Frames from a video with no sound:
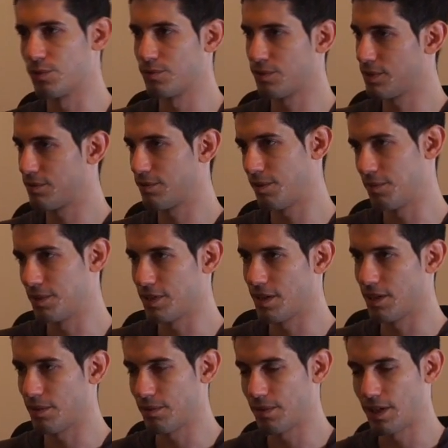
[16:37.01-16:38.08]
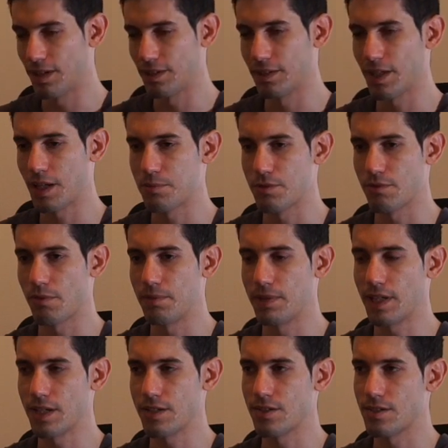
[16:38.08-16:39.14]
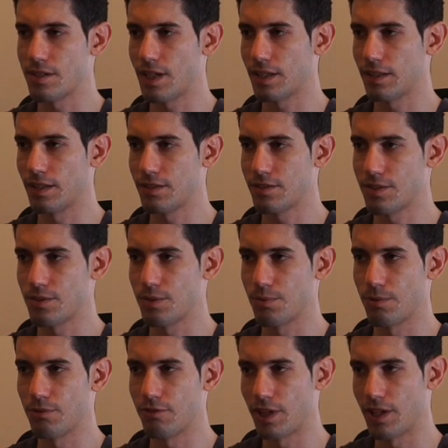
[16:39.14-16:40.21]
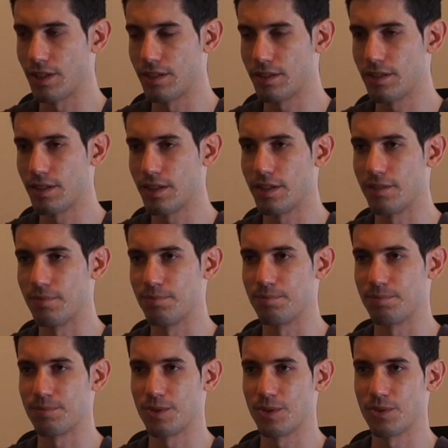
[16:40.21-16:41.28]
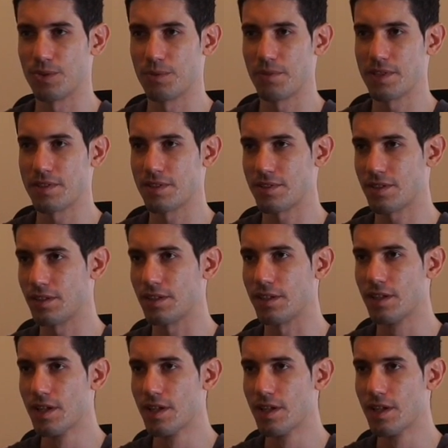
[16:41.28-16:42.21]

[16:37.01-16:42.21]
uh, I mean, there are other types of applications like that, just to provide um, you know the basic standing,